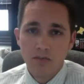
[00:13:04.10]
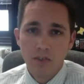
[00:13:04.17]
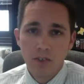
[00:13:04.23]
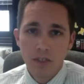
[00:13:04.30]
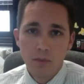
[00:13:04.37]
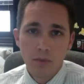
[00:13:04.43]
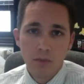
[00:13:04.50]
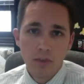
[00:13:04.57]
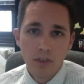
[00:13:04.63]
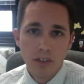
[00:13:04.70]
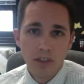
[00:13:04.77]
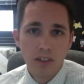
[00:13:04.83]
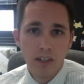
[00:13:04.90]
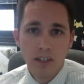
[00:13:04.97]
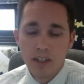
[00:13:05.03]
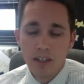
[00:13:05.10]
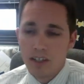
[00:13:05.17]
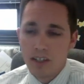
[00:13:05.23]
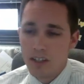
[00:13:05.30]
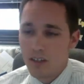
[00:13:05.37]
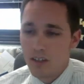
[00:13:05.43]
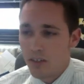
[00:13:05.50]
are very important.
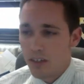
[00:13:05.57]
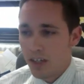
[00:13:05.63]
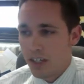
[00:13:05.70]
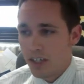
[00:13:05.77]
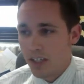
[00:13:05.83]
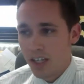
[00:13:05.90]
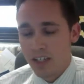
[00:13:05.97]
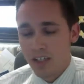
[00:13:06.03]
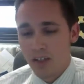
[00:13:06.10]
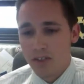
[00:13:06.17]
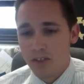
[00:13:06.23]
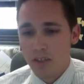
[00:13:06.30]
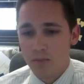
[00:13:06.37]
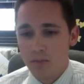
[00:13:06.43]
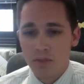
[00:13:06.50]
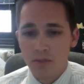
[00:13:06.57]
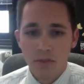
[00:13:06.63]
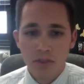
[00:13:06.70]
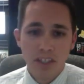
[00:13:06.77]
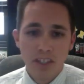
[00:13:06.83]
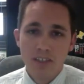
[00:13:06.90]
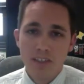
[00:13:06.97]
You know, I, I know some
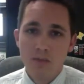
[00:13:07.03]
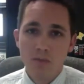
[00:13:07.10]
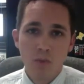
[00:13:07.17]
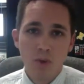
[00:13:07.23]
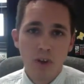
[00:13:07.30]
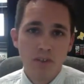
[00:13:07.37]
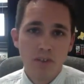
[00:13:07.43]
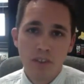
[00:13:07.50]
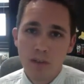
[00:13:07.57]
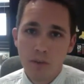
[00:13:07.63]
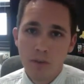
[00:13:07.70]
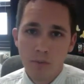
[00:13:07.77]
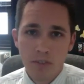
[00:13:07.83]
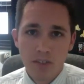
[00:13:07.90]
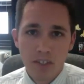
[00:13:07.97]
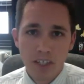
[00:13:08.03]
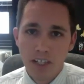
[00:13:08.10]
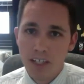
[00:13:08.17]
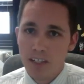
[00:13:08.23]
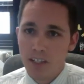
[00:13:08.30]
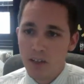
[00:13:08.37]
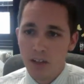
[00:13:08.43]
schools, they see one grammar mistake
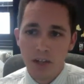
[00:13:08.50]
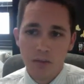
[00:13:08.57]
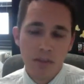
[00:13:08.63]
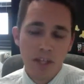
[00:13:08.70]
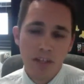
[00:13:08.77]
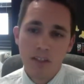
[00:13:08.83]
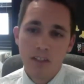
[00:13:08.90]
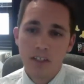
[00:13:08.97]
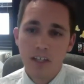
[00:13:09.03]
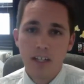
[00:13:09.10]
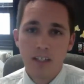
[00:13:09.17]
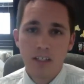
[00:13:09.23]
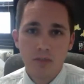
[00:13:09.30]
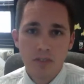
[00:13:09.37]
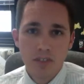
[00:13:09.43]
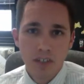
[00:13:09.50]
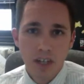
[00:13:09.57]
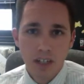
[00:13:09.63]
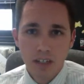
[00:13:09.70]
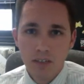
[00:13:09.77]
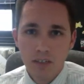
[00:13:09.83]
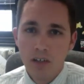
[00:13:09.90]
and they'll automatically cast you
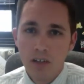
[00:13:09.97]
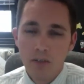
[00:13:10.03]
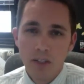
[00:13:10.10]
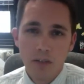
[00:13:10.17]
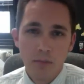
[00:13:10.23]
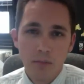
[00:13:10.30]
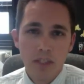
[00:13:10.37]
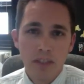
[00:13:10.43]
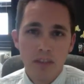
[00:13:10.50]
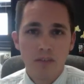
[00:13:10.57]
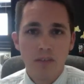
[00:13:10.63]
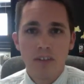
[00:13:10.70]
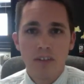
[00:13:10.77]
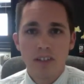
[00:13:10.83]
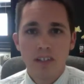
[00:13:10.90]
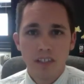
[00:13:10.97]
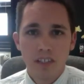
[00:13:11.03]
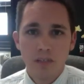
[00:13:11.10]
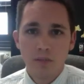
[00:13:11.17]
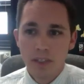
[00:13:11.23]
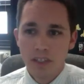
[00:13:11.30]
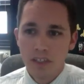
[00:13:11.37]
aside. You don't want to be thrown aside
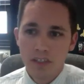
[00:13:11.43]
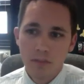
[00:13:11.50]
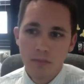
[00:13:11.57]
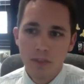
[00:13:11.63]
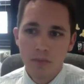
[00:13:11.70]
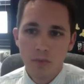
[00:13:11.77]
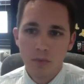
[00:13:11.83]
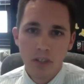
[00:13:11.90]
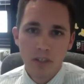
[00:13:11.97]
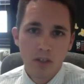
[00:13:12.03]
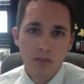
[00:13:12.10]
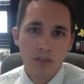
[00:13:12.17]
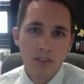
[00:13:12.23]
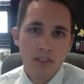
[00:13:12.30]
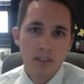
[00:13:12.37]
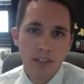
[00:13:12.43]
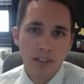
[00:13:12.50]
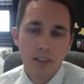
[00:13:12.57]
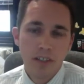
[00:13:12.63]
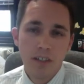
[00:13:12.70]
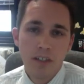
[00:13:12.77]
just because you made one oversight.